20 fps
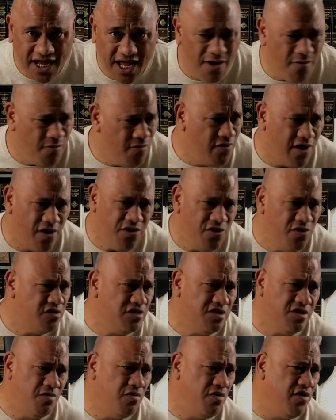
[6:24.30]
I'll
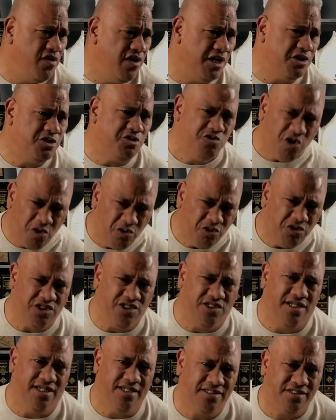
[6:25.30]
use the word
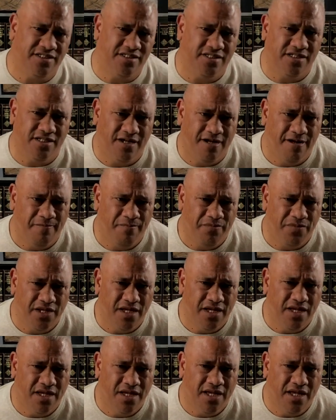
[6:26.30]
atrocious
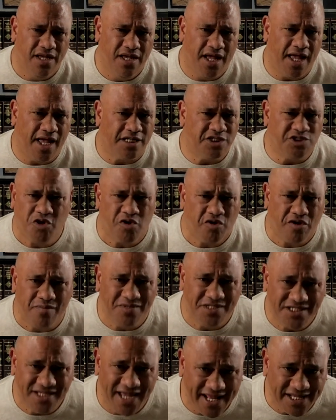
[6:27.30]

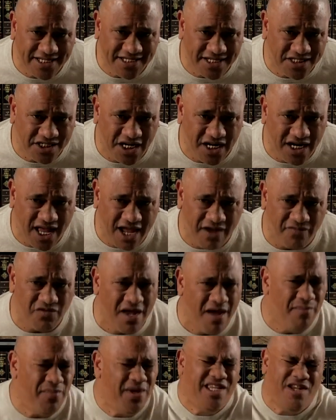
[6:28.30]
circumstances in life.
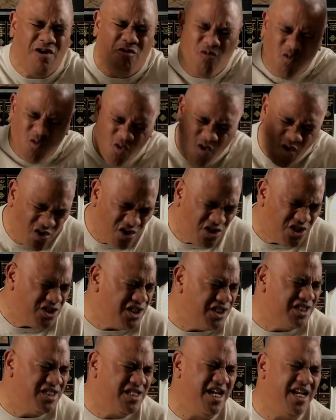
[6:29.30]
I mean, the
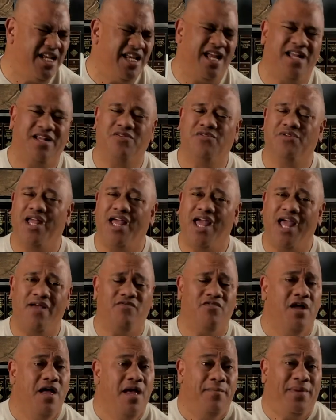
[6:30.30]
worstest thing that could
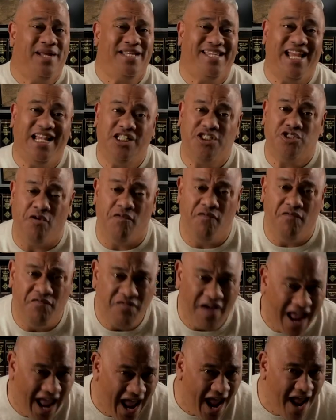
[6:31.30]
ever, but they
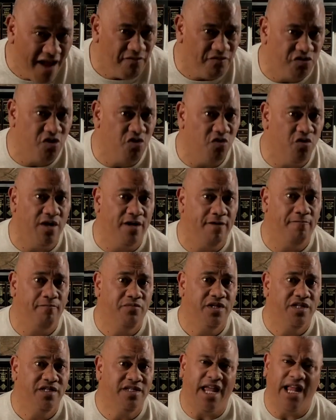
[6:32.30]
survived through
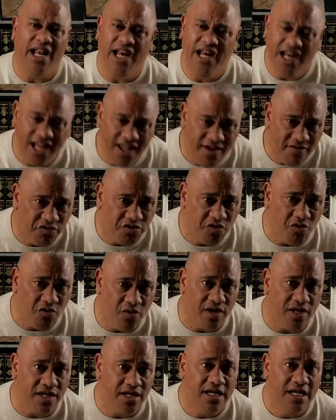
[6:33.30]
it. They lived
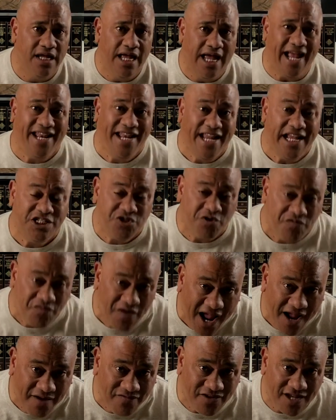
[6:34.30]
through it, and they
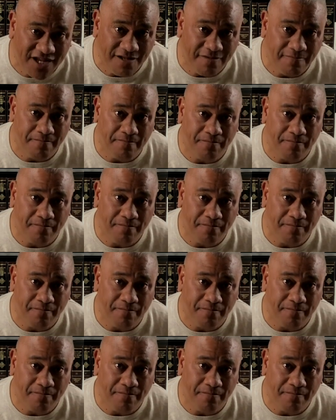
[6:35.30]
survived it.